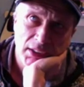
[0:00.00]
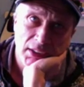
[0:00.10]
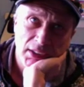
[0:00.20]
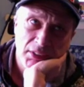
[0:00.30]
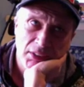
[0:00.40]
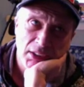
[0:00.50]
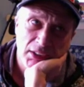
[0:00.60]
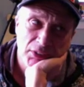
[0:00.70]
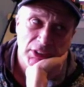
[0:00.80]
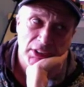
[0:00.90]
it's kind
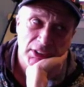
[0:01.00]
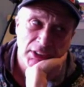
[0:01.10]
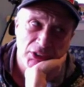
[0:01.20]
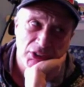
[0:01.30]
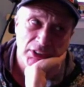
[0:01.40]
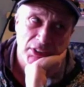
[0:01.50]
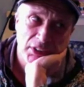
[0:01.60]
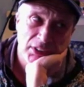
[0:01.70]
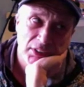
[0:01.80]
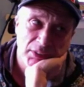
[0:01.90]
of an
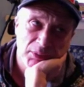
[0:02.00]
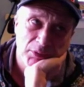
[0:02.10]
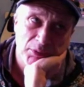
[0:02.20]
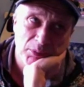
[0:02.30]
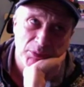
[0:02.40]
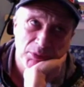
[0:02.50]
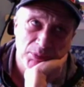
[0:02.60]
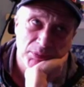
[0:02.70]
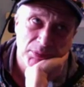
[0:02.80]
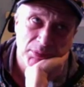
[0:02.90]
interesting
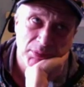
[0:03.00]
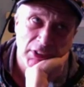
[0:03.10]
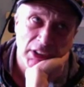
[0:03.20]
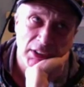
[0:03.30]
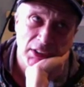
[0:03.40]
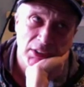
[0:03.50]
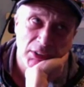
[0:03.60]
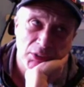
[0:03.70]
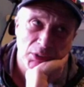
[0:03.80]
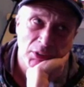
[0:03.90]
thing
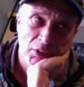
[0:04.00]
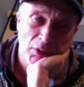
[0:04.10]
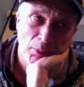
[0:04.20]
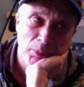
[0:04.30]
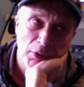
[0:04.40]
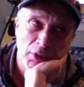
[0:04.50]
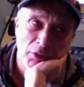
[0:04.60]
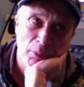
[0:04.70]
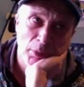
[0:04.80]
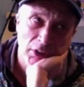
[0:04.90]
because there's
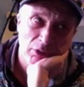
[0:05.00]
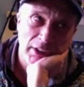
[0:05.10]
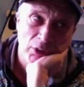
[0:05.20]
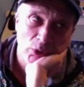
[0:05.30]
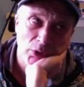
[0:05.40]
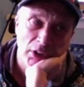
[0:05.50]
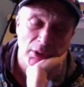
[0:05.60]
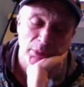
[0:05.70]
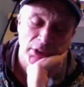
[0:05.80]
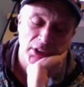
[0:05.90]
a big record
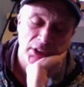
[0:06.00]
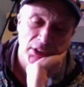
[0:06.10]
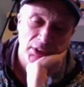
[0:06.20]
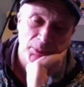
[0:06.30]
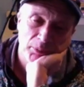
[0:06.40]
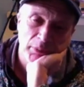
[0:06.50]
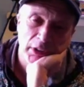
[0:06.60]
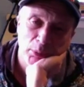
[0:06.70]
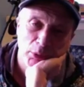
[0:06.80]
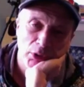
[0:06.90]
company
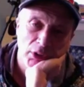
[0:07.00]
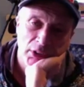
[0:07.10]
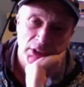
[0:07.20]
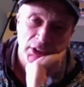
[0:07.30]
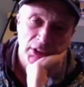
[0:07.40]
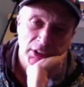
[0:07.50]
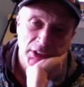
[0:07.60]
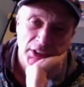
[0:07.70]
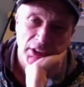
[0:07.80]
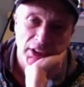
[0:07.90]
people
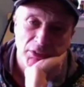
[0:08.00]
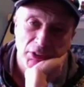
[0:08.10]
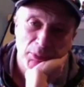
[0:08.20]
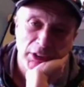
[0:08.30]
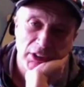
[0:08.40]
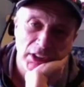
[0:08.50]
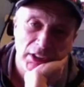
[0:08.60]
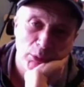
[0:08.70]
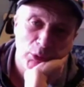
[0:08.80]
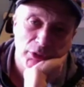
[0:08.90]
that have the big
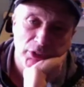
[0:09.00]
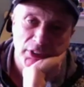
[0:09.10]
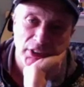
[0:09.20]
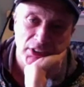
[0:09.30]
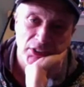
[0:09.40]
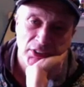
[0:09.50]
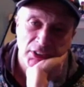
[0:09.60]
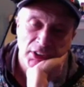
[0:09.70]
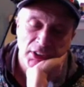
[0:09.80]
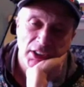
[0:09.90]
labels and things,
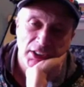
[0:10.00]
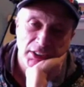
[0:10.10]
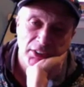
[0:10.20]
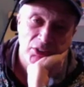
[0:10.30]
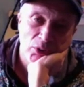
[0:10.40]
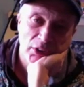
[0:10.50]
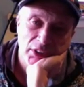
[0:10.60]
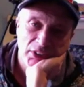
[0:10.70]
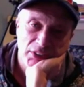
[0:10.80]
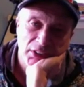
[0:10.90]
and there's all
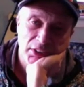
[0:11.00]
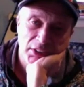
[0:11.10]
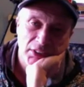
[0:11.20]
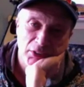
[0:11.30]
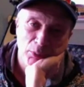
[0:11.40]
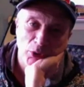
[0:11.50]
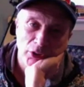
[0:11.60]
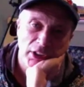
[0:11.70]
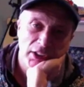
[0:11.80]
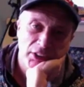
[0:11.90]
these
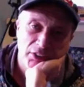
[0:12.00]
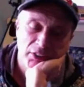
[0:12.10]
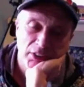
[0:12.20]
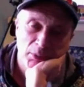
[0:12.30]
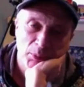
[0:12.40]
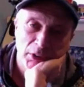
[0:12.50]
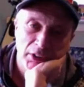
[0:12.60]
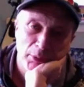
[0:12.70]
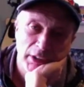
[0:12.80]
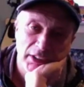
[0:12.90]
smaller artists that are
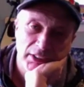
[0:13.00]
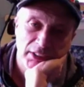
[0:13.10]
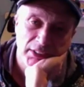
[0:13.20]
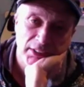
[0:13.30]
independent,